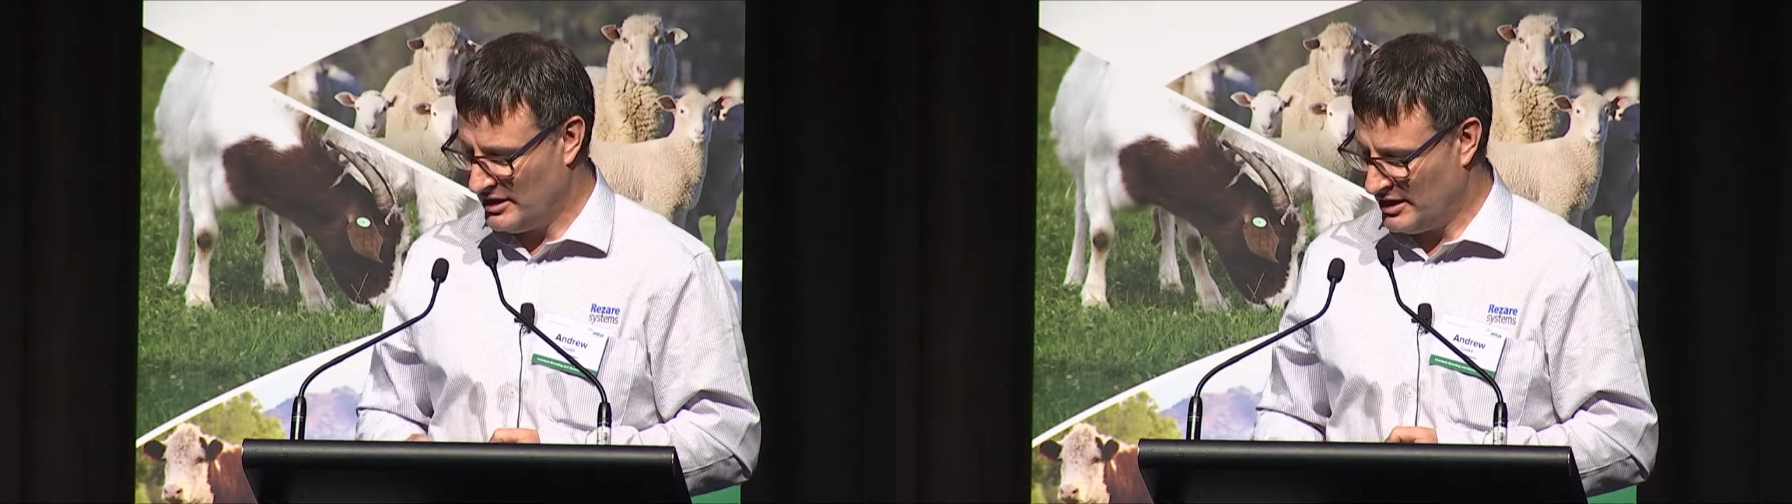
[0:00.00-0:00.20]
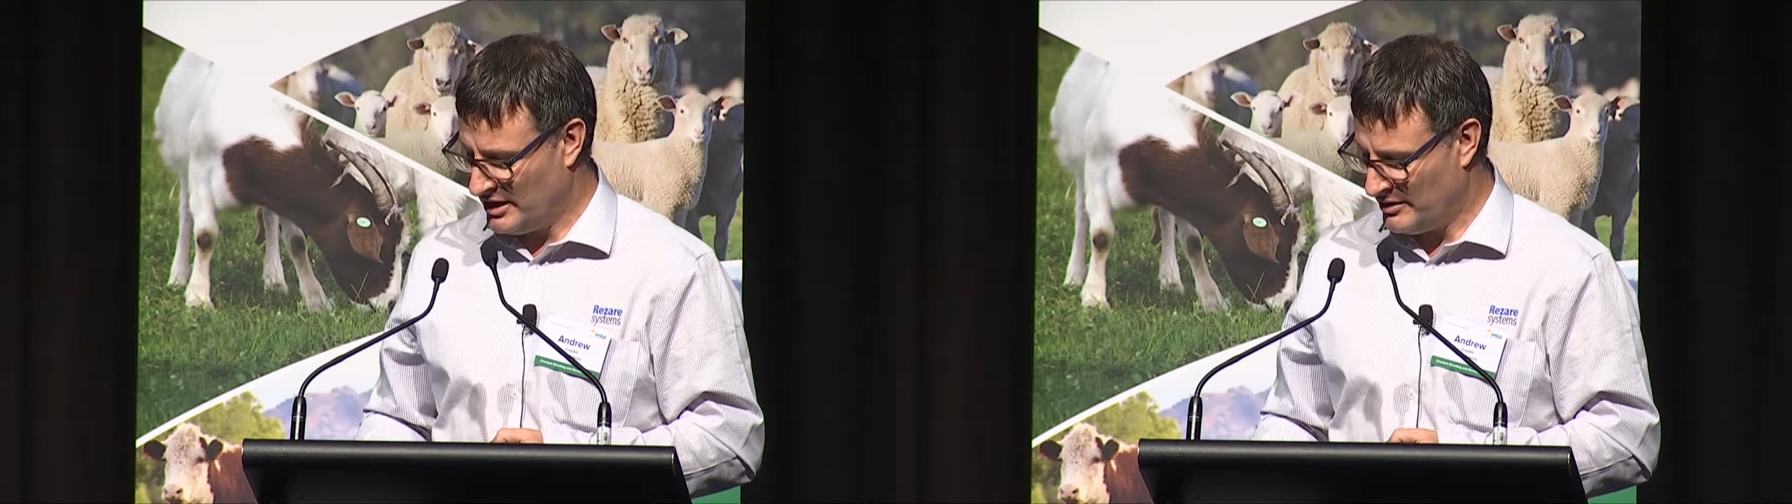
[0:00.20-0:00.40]

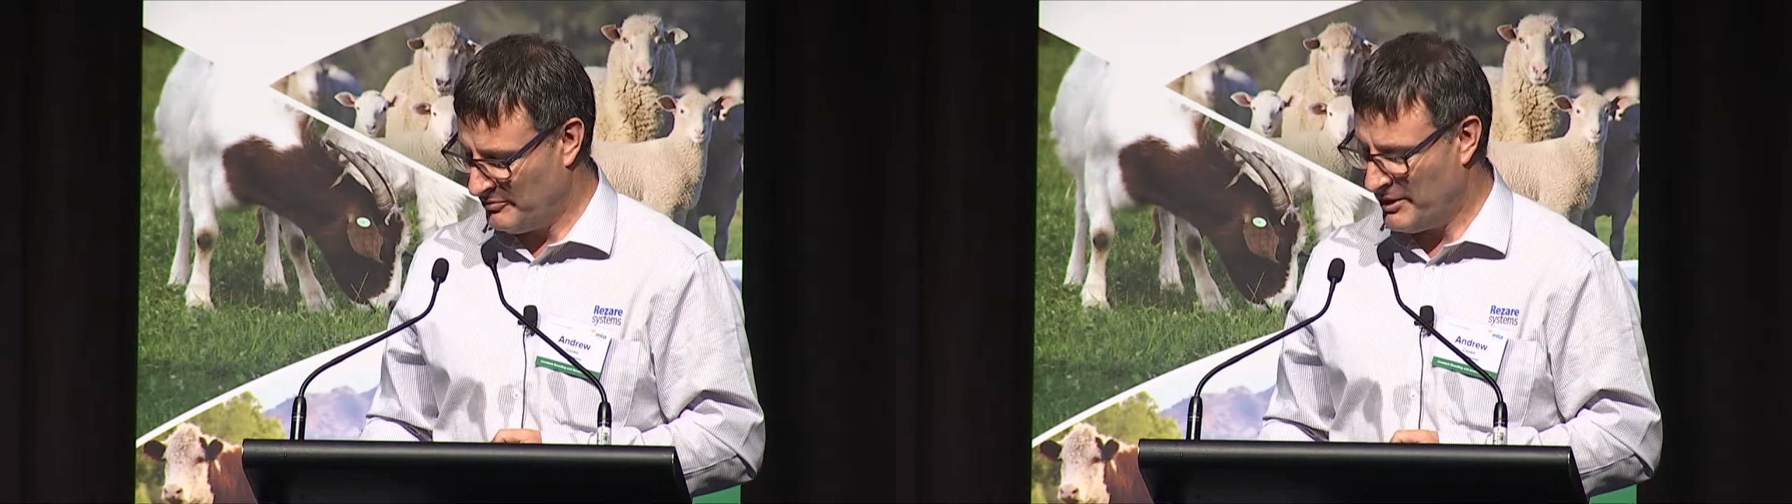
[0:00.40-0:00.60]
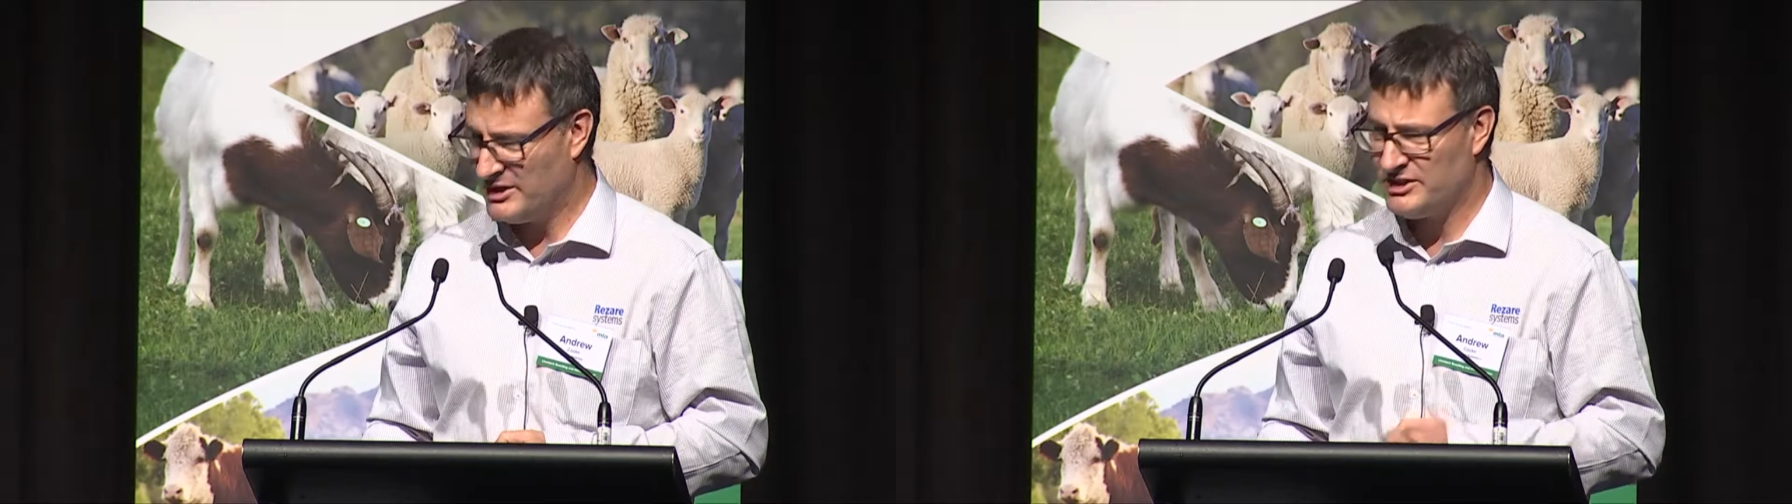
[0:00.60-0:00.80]
Um,
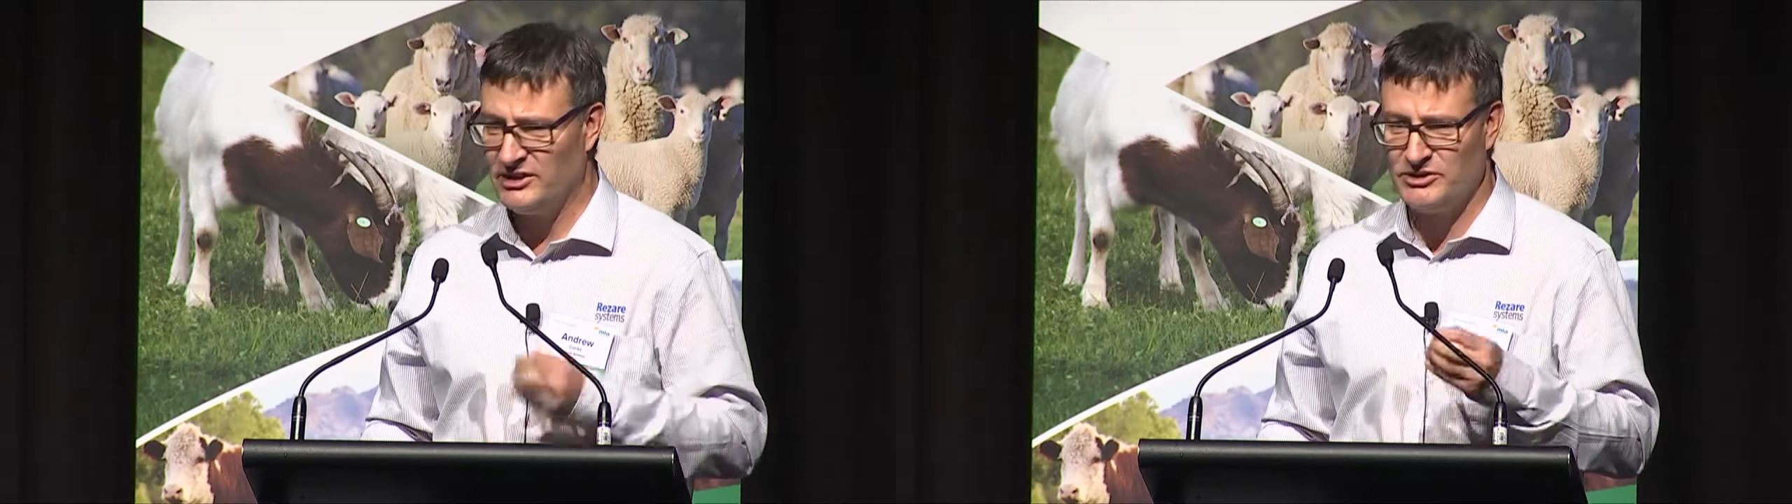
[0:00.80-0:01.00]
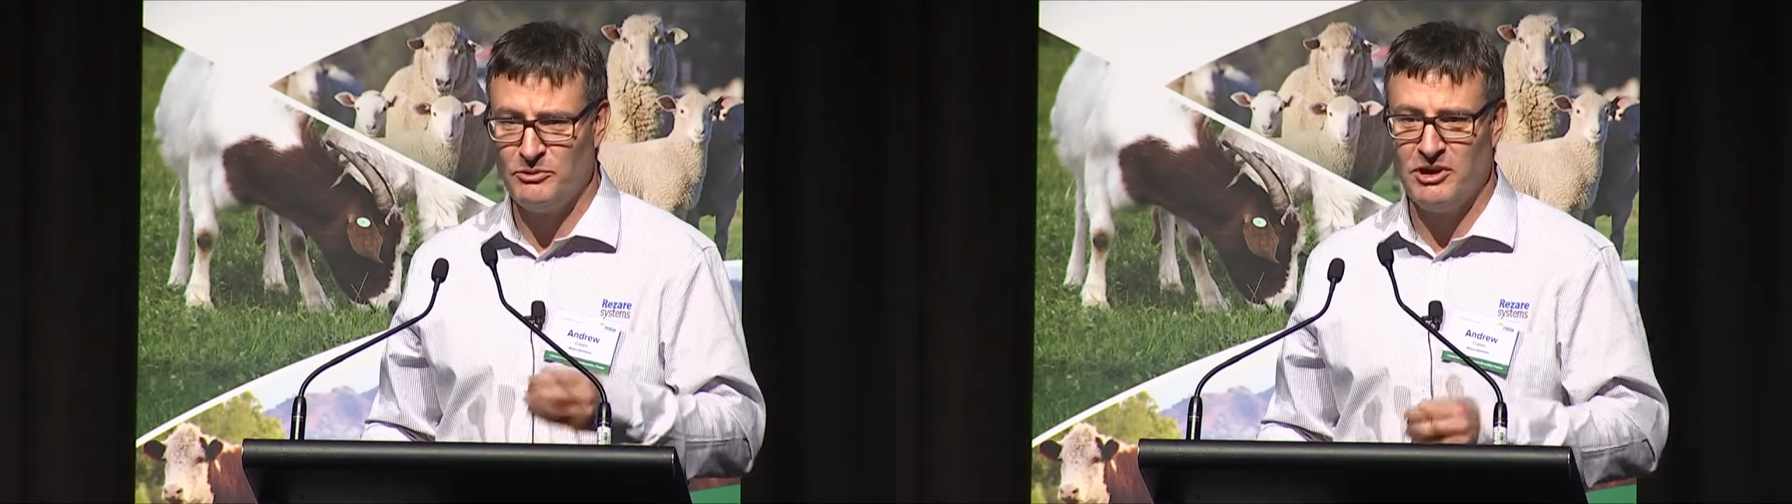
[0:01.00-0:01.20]
it
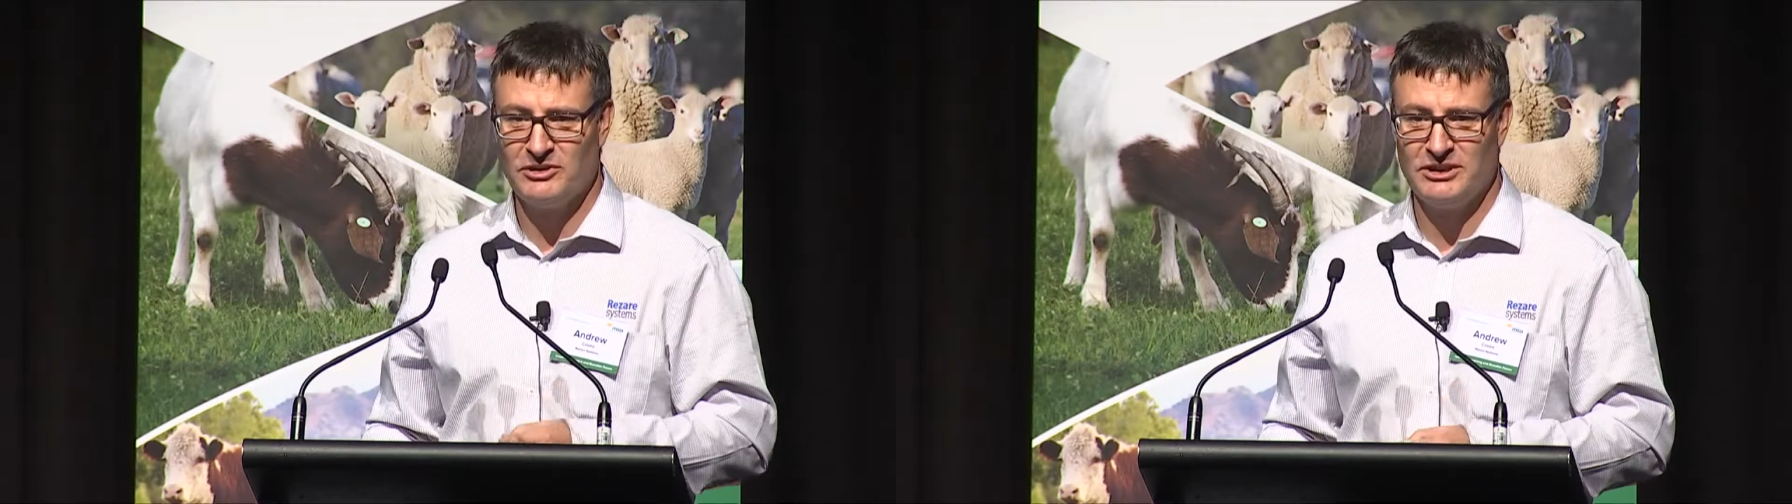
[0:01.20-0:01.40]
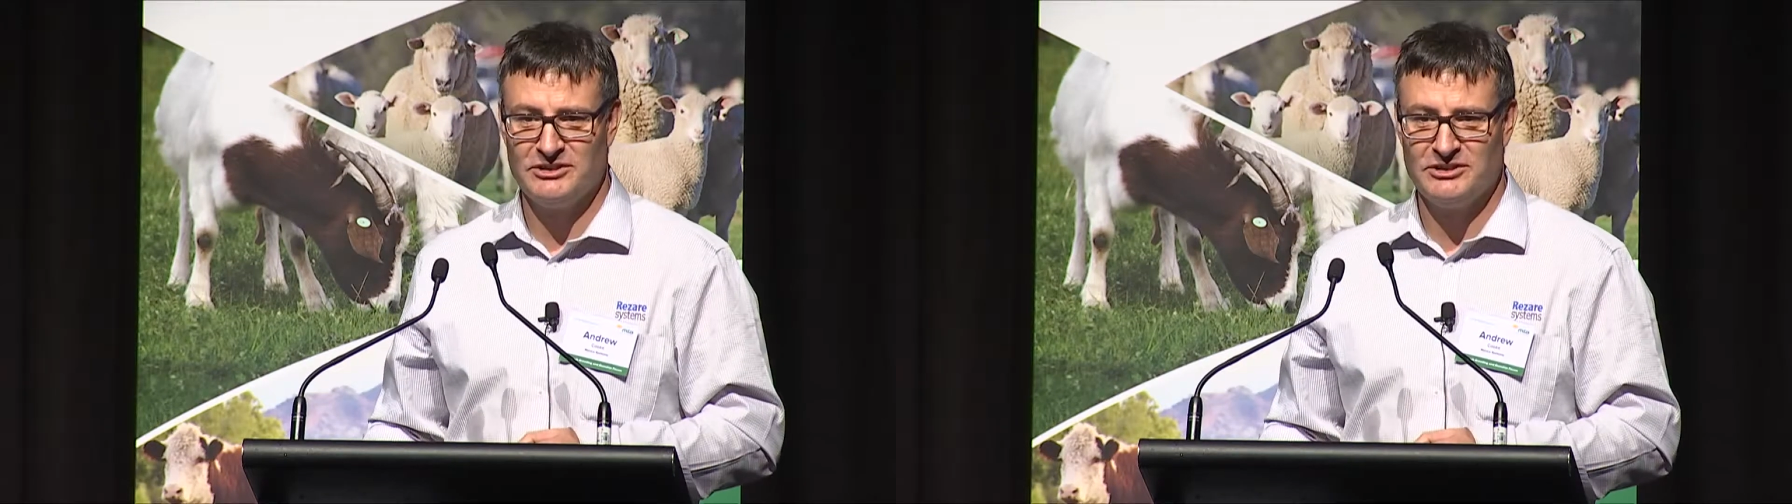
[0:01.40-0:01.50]
takes a while to